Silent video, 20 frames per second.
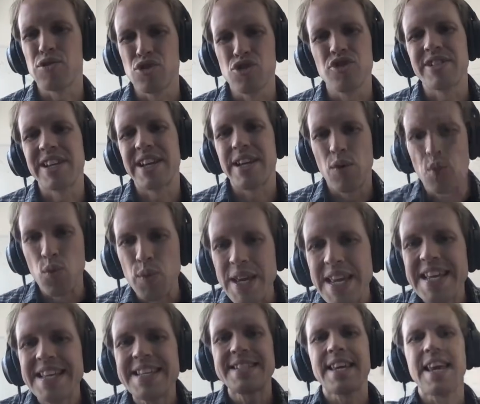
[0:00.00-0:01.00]
to just kind of
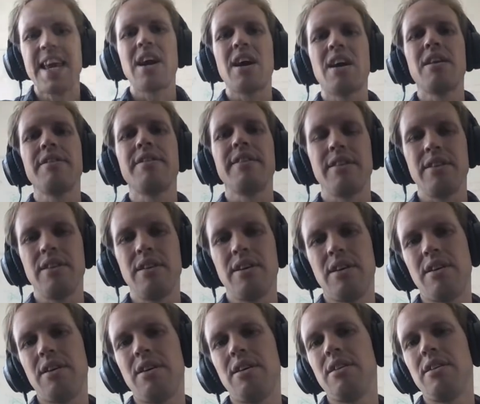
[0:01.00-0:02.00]
rescale
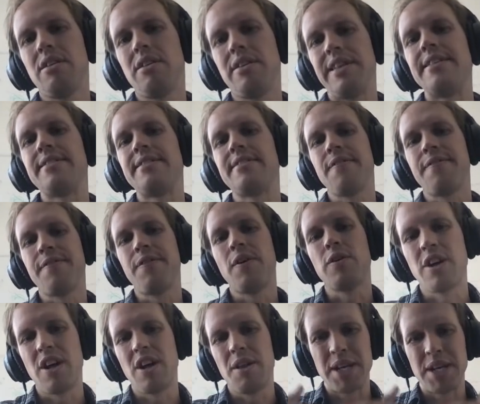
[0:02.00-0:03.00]
the density of
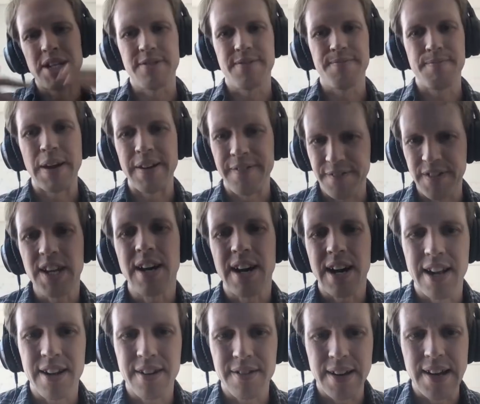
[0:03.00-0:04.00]
photon by
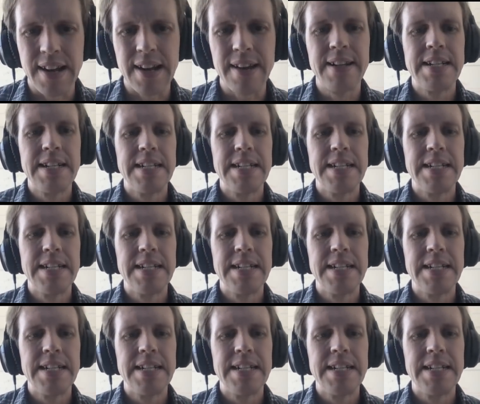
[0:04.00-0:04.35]
fiat, right?